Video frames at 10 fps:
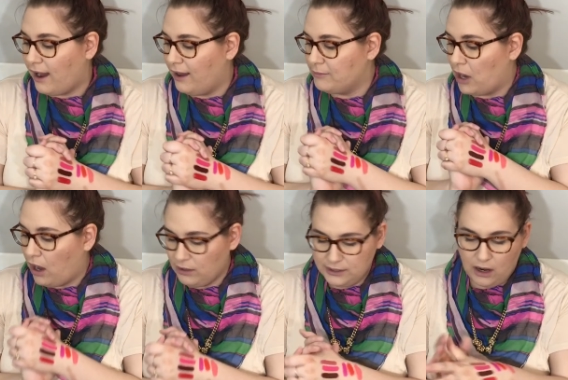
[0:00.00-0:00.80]

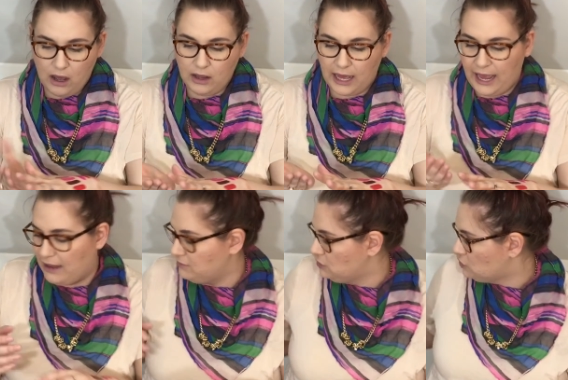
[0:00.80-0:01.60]
All in all, I
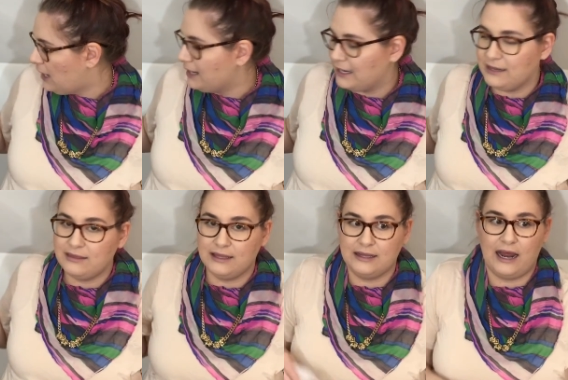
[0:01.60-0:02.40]
haven't tried
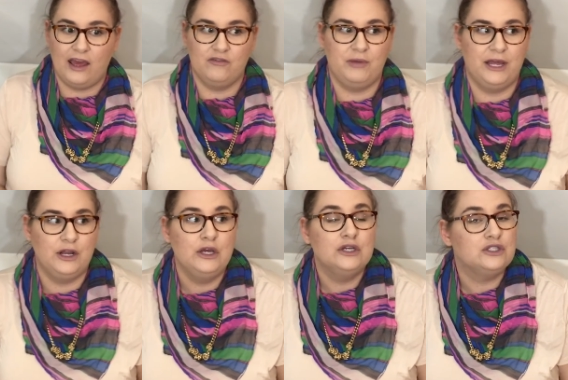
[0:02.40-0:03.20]
anything that I have been
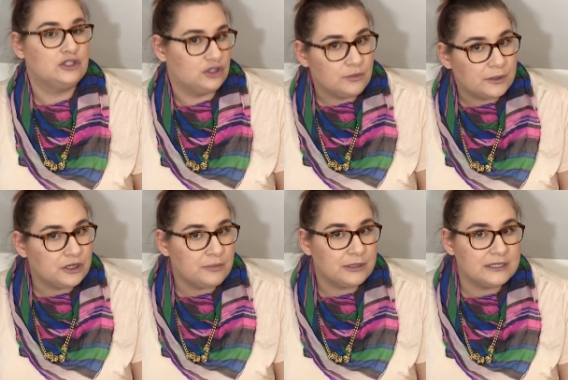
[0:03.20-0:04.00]
super
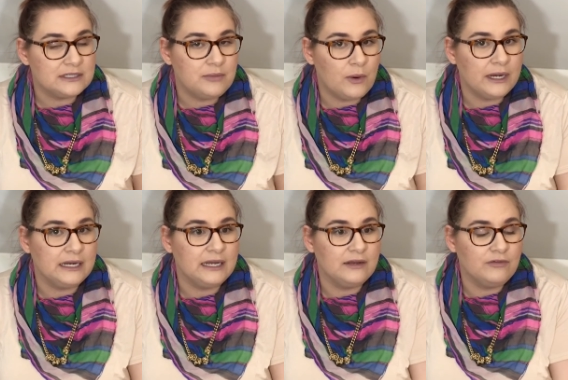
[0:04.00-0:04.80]
duper disappointed
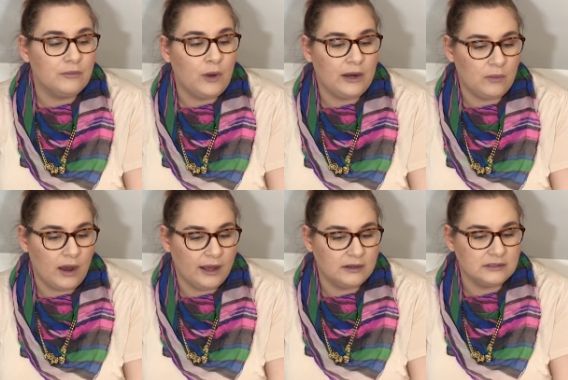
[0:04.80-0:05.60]
in from Wet n
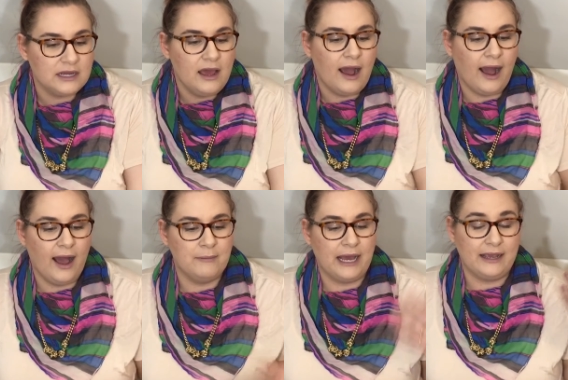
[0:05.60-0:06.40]
Wild.
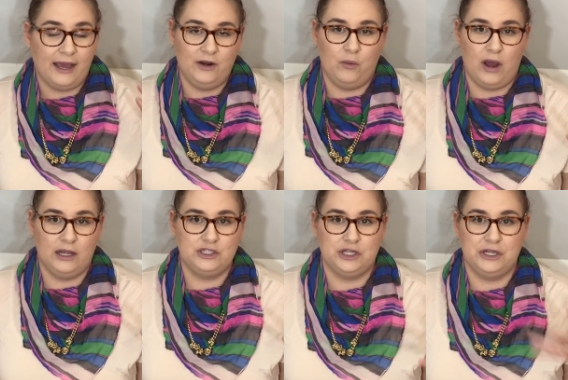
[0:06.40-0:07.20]
I kind of
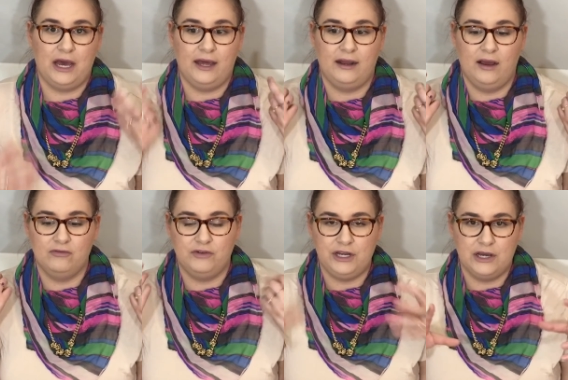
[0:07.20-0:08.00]
watch a lot
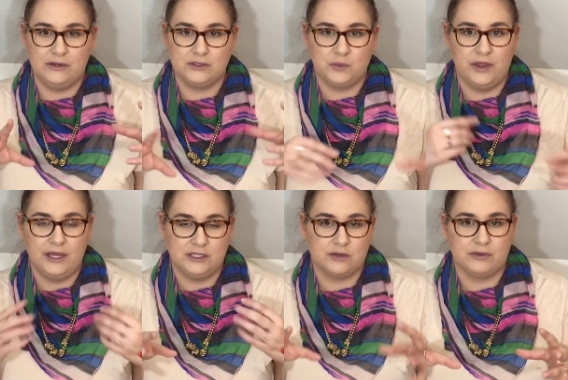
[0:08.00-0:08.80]
of videos when
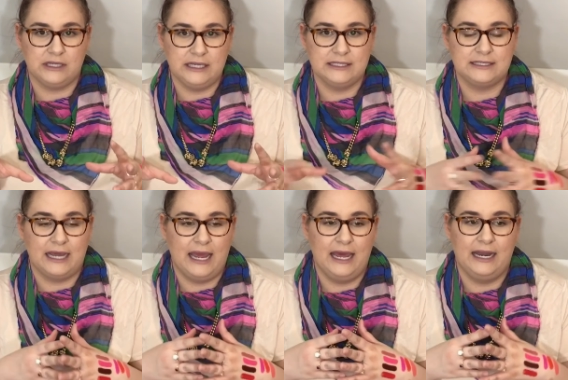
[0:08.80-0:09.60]
things are released,
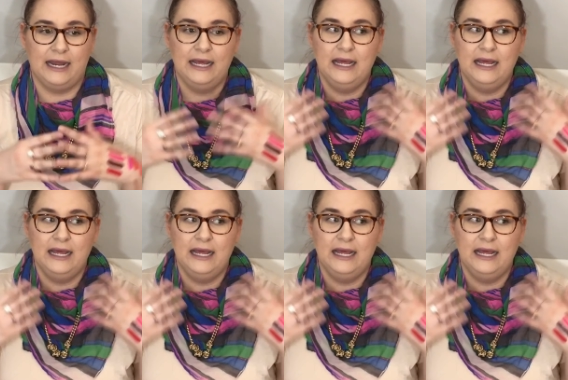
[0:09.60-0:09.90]
and